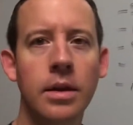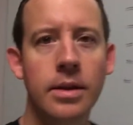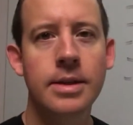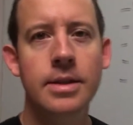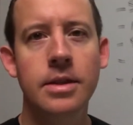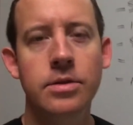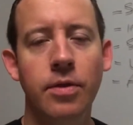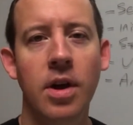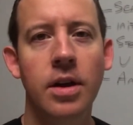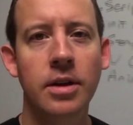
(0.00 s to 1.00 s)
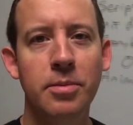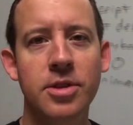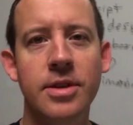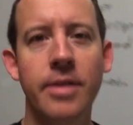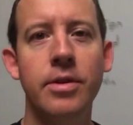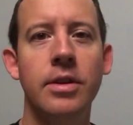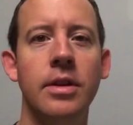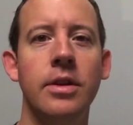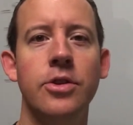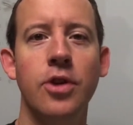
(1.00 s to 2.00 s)
This is vlog number
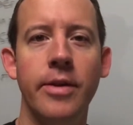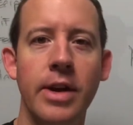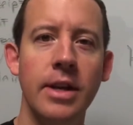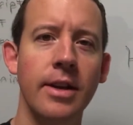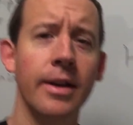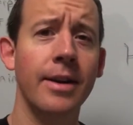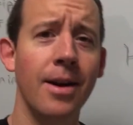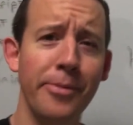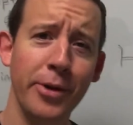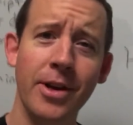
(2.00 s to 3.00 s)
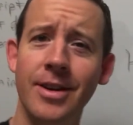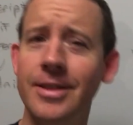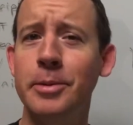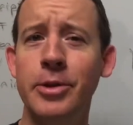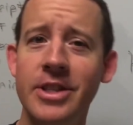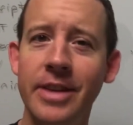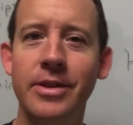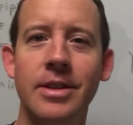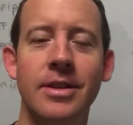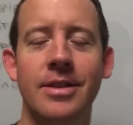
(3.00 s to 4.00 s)
7, the drive80.com vlog number
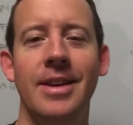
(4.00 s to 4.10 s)
7,